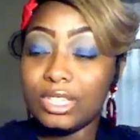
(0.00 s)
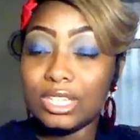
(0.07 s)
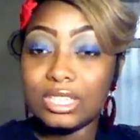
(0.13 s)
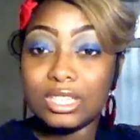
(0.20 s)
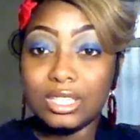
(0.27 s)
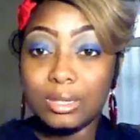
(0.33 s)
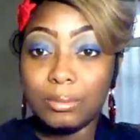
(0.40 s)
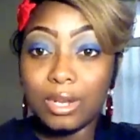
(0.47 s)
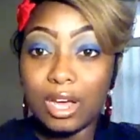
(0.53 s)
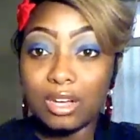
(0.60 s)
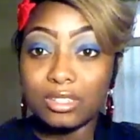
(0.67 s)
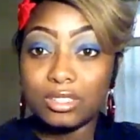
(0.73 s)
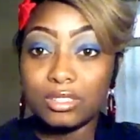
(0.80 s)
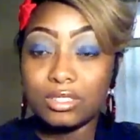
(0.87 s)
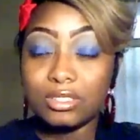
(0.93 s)
this lip
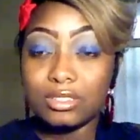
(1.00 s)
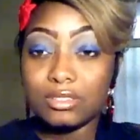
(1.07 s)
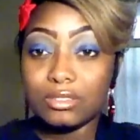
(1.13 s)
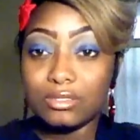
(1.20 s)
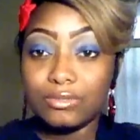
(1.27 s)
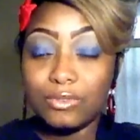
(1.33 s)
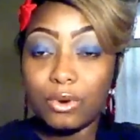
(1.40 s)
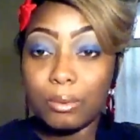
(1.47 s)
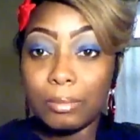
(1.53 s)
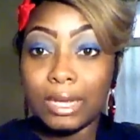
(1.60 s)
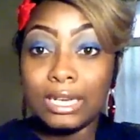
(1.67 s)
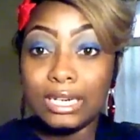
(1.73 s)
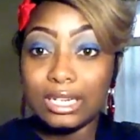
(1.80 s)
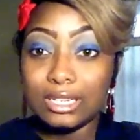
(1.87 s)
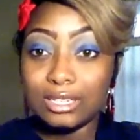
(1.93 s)
gloss for a
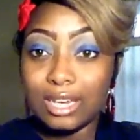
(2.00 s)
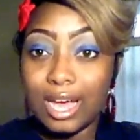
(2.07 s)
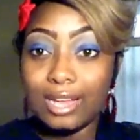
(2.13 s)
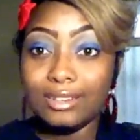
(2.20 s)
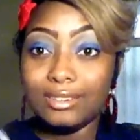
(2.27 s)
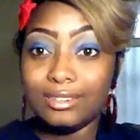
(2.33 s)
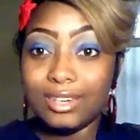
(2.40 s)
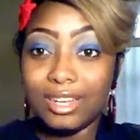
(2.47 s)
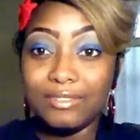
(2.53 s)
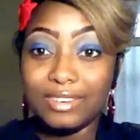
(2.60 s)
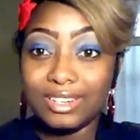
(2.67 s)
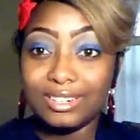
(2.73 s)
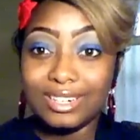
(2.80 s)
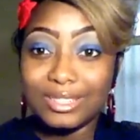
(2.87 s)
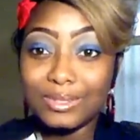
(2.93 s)
minute. I
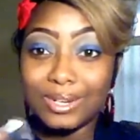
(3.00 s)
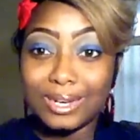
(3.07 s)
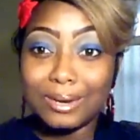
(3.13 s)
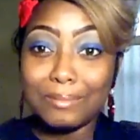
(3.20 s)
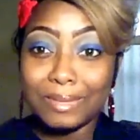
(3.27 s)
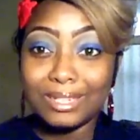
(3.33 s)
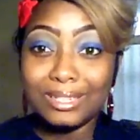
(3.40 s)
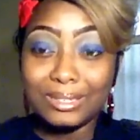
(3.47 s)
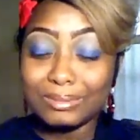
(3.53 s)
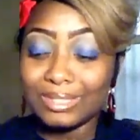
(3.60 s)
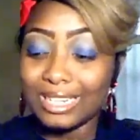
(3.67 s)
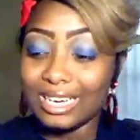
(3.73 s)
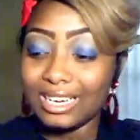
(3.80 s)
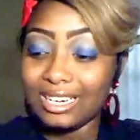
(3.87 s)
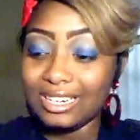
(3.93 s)
love it. That's what I got on my
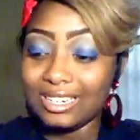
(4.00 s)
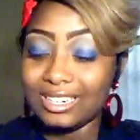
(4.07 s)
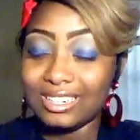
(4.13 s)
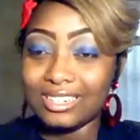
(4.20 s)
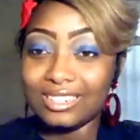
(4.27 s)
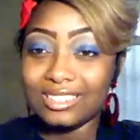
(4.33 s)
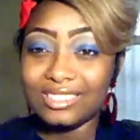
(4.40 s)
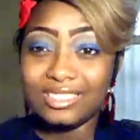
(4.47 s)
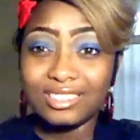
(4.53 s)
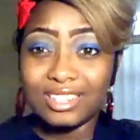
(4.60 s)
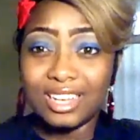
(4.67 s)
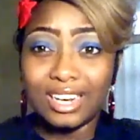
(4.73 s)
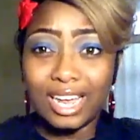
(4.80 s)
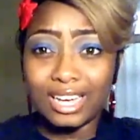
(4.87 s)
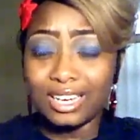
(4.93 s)
lips. Like,
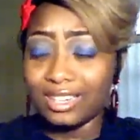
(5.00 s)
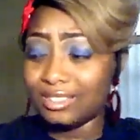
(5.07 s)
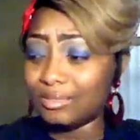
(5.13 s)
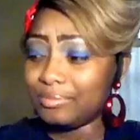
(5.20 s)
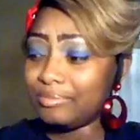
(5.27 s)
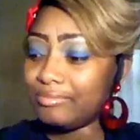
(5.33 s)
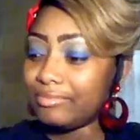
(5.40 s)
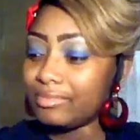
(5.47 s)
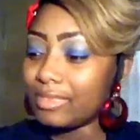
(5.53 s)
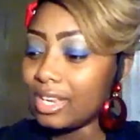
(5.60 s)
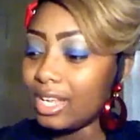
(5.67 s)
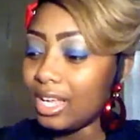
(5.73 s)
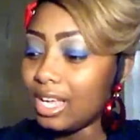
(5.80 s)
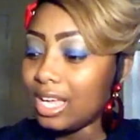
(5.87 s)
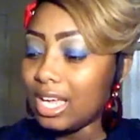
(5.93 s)
I like it.
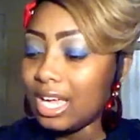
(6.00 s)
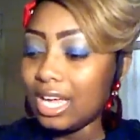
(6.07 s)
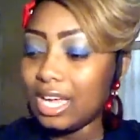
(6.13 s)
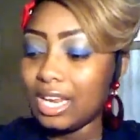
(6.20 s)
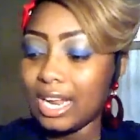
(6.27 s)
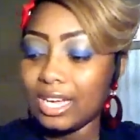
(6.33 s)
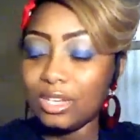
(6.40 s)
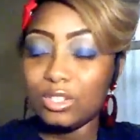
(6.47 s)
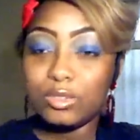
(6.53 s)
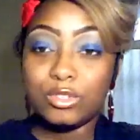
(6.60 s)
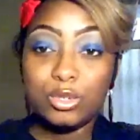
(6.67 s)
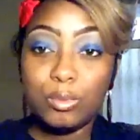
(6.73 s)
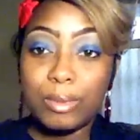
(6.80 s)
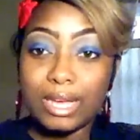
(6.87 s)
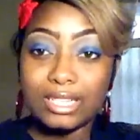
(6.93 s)
And I use
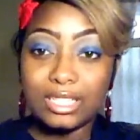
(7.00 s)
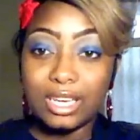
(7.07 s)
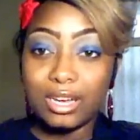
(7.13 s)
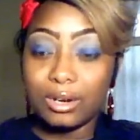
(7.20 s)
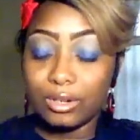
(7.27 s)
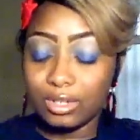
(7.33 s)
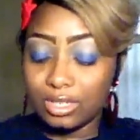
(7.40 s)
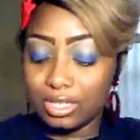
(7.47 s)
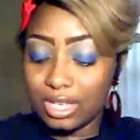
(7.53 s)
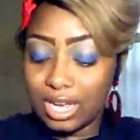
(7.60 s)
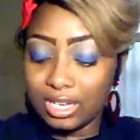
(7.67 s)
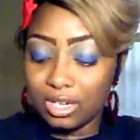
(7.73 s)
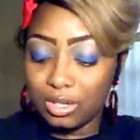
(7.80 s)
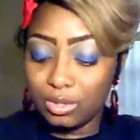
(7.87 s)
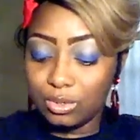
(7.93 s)
two mascaras.
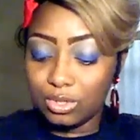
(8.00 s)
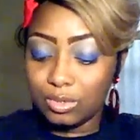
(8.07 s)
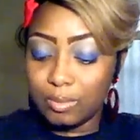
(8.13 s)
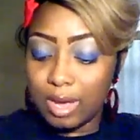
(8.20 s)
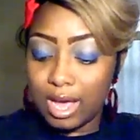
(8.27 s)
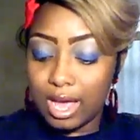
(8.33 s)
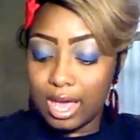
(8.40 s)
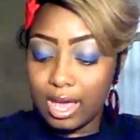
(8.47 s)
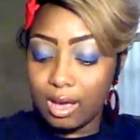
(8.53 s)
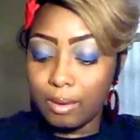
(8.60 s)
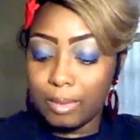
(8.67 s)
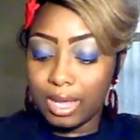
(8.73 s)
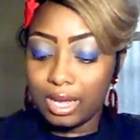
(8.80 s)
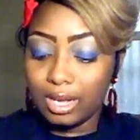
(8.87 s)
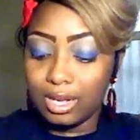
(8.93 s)
I use my
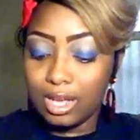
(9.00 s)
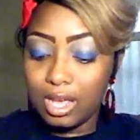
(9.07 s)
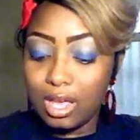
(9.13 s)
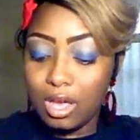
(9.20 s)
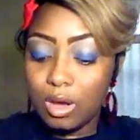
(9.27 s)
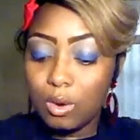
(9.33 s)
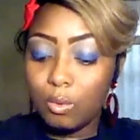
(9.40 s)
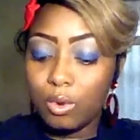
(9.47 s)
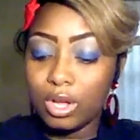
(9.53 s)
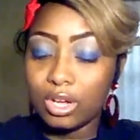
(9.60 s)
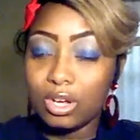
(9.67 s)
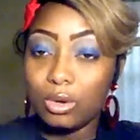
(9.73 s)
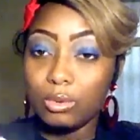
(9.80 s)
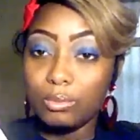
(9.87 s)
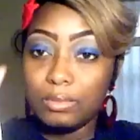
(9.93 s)
Almay
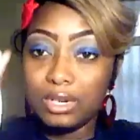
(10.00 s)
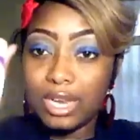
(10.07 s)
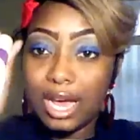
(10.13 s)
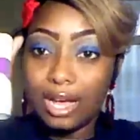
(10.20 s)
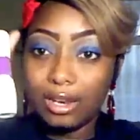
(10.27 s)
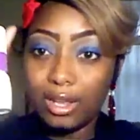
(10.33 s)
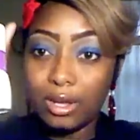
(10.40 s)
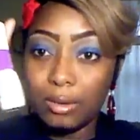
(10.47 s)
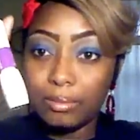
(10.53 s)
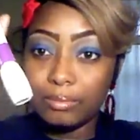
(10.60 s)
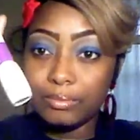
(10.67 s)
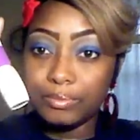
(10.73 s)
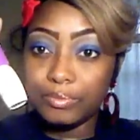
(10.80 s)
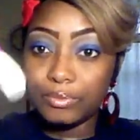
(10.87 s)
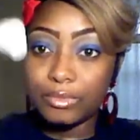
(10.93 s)
One Coat Dollop